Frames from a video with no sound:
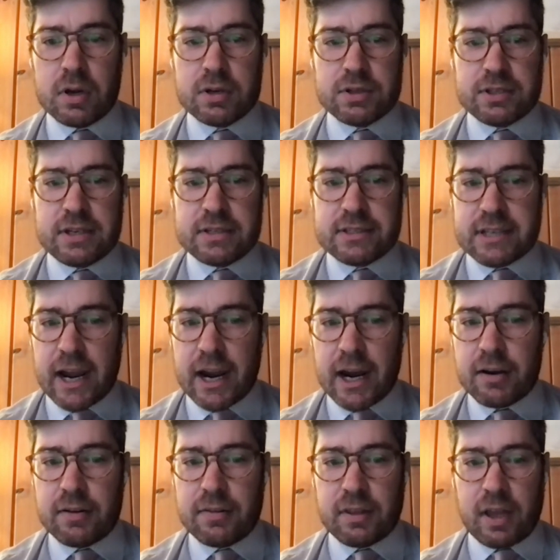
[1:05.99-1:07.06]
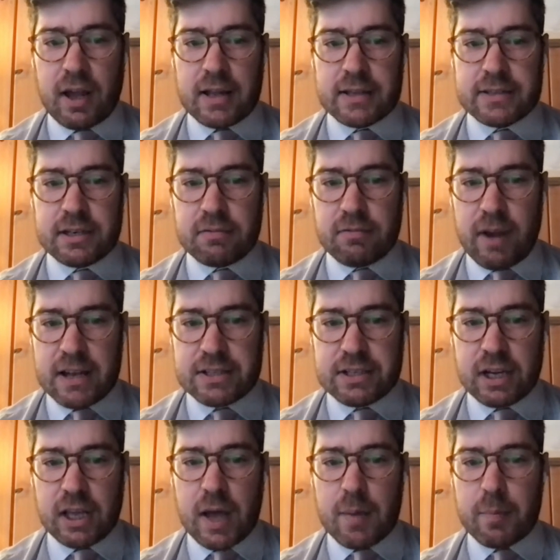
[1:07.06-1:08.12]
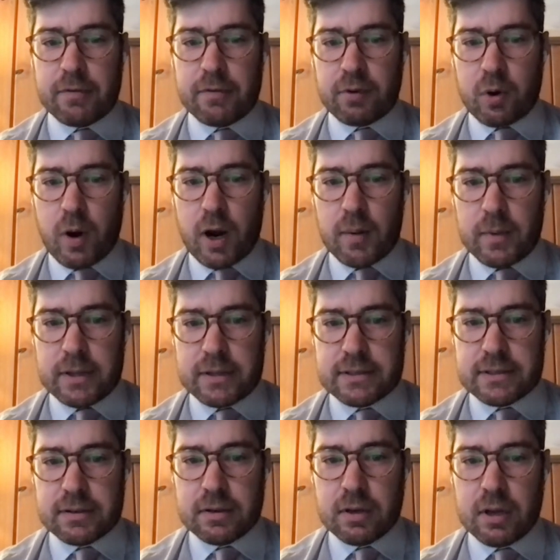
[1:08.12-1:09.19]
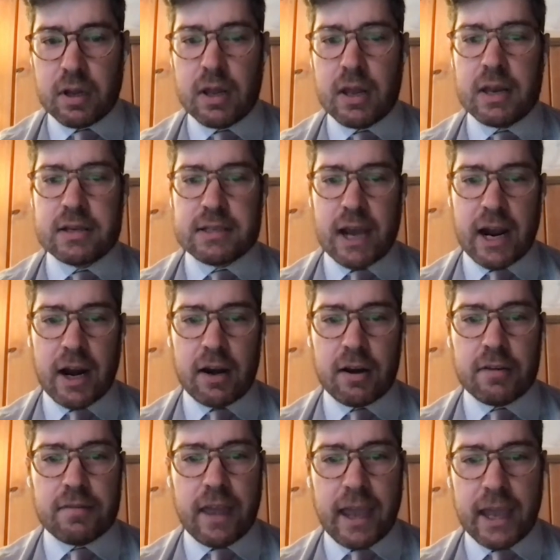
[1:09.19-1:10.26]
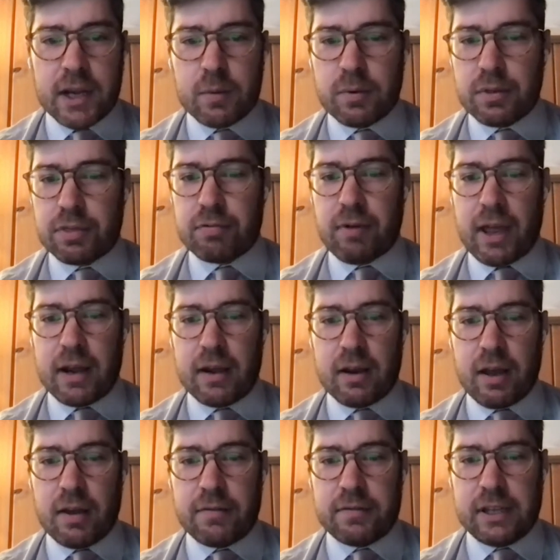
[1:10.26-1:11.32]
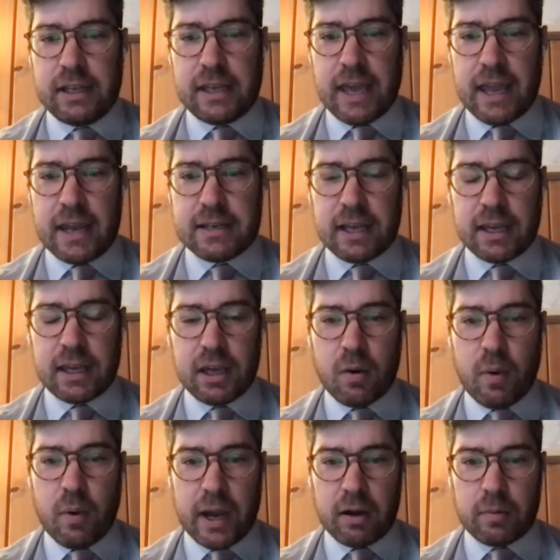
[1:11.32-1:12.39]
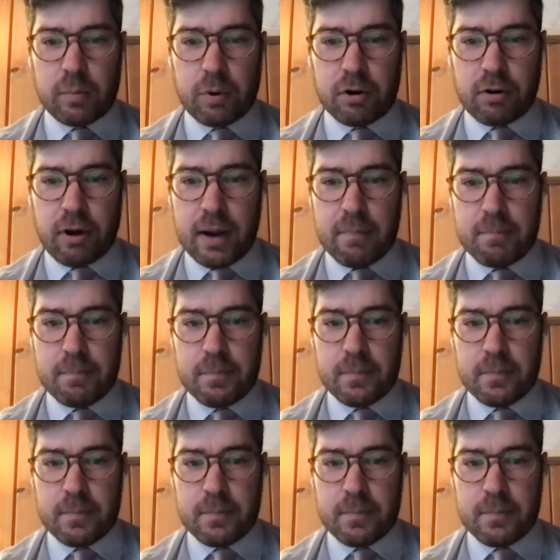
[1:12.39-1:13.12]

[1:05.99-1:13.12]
She's tired of the constant ratcheting up of requirements, tired of the annual threat of TK taking away her program,